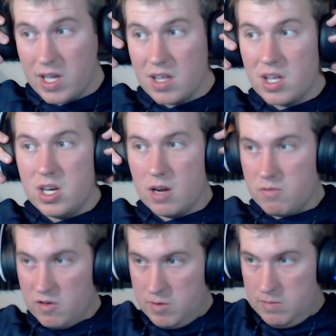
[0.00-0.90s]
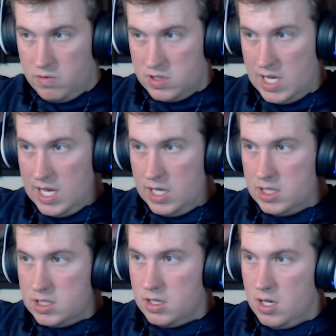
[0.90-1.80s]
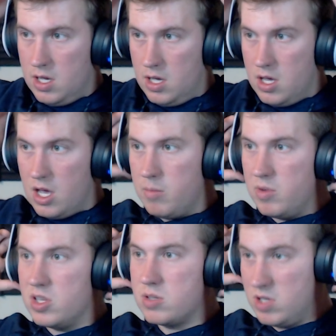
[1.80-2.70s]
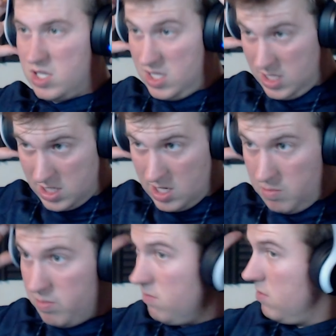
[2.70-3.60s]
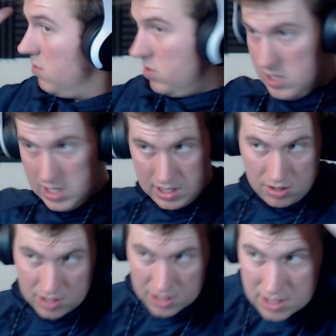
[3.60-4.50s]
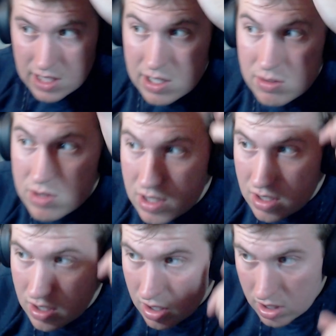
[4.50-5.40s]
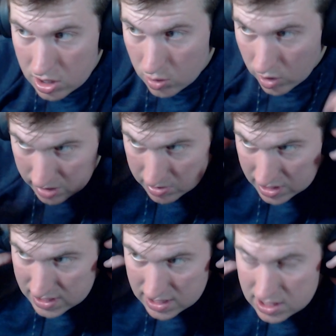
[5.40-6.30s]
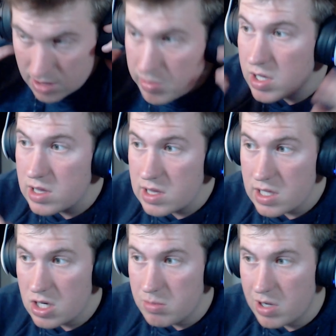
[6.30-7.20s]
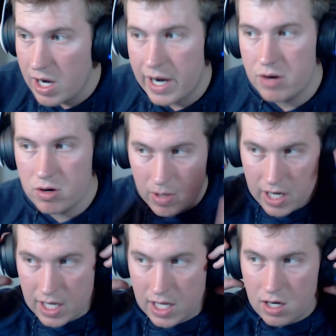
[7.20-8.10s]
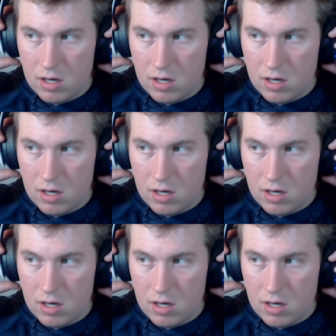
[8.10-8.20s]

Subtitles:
a number of people's heads. I mean, this one sits up with like, you can see like with the white piece sits up a little bit higher on my head.